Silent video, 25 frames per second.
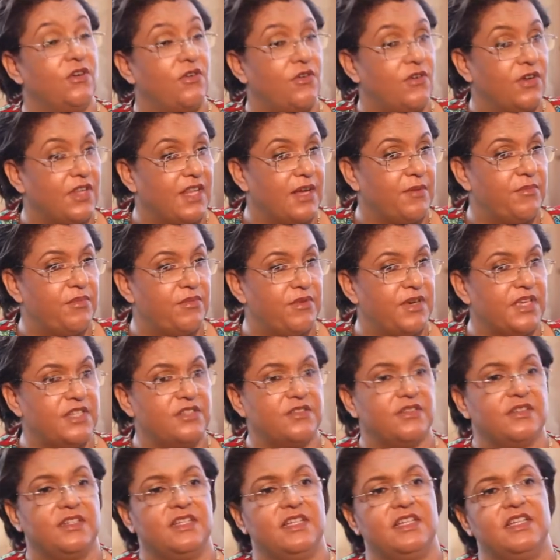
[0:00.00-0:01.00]
collaborate
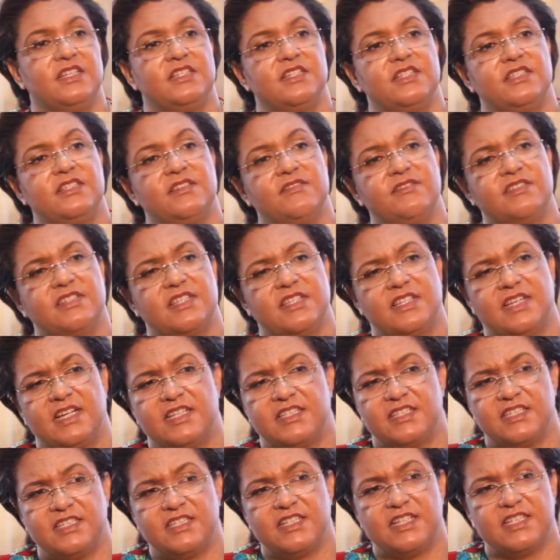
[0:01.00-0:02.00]
on initiatives that are
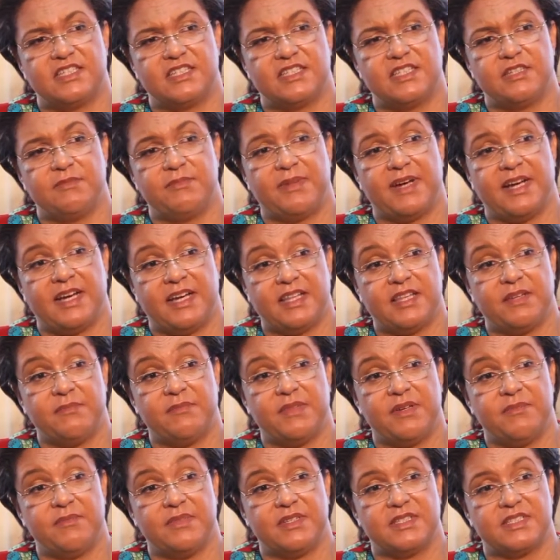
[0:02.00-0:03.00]
suggested by other
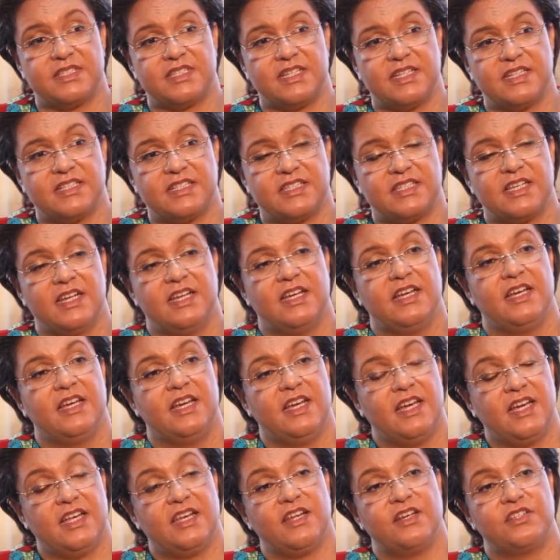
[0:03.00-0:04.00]
member states
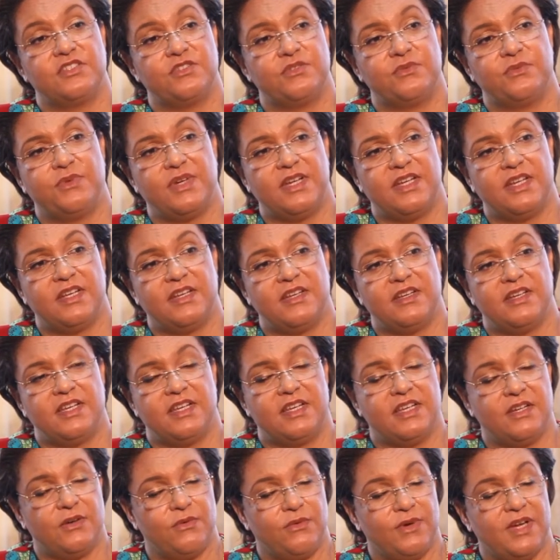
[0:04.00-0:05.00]
in
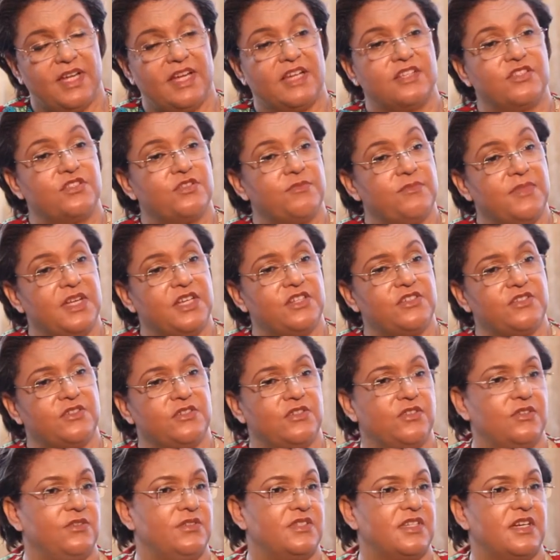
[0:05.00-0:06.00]
a way as to make
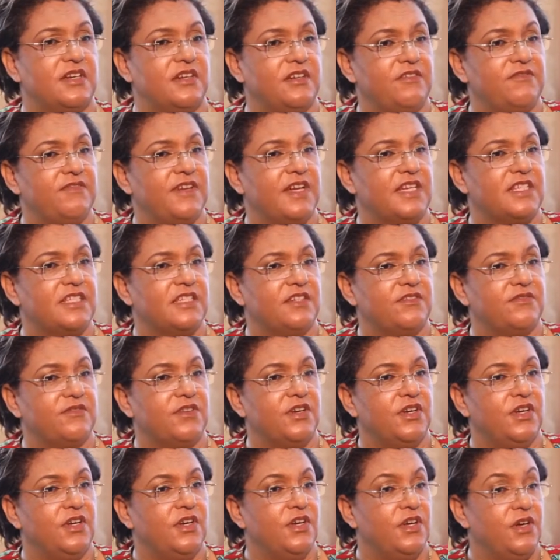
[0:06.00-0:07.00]
sure those are effective,
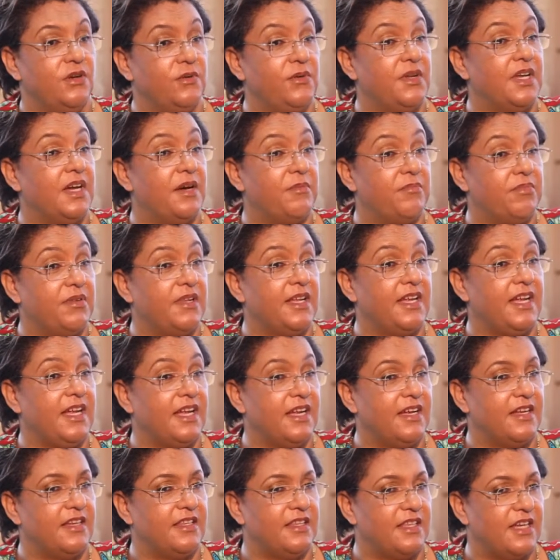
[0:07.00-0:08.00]
we are
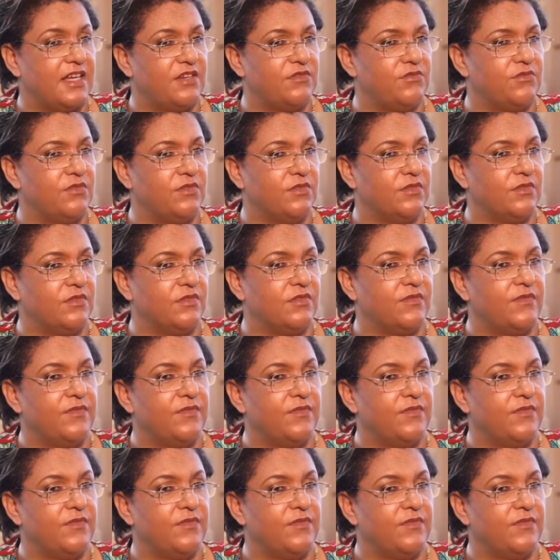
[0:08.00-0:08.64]
playing that role.